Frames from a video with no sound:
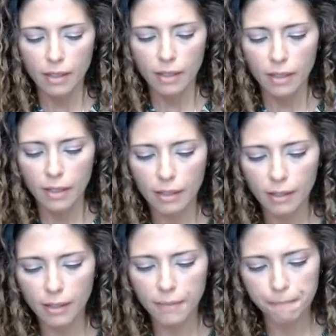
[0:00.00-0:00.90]

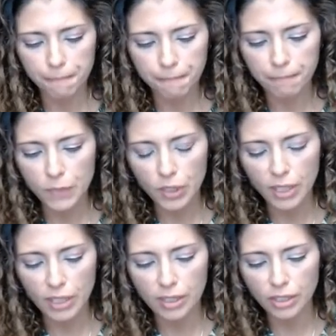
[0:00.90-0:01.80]
So
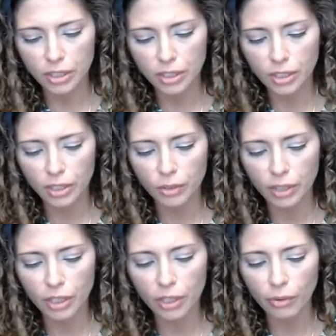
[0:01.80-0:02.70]
that's just a unique
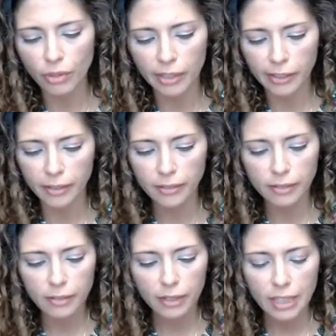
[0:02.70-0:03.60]
note there.
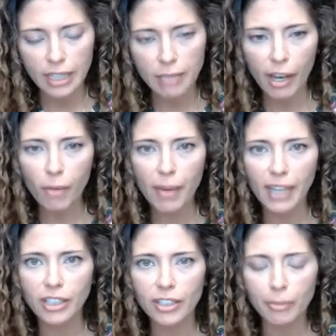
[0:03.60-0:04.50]

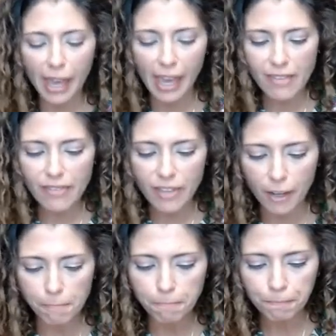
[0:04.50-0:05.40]
Mycobacterium
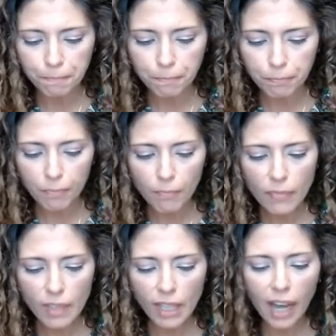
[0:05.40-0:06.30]
avium
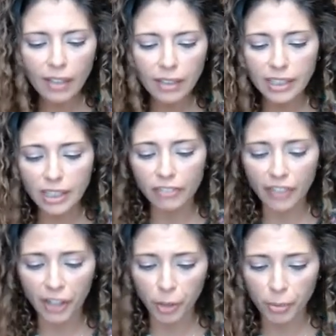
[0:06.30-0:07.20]
colonies are
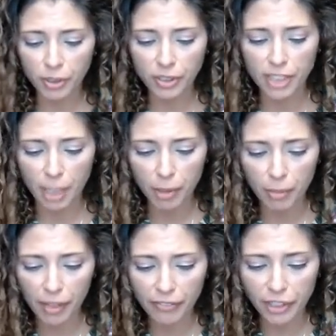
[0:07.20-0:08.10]
variable. Some are
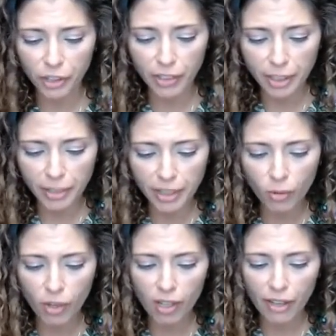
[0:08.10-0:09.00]
buff and creamy,
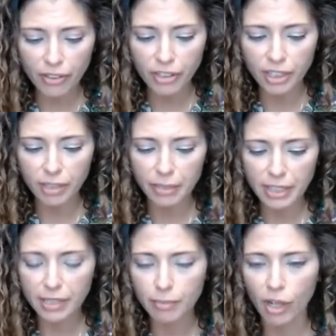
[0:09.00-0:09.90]
while others can be
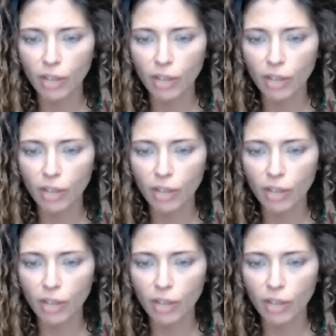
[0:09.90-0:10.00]
small and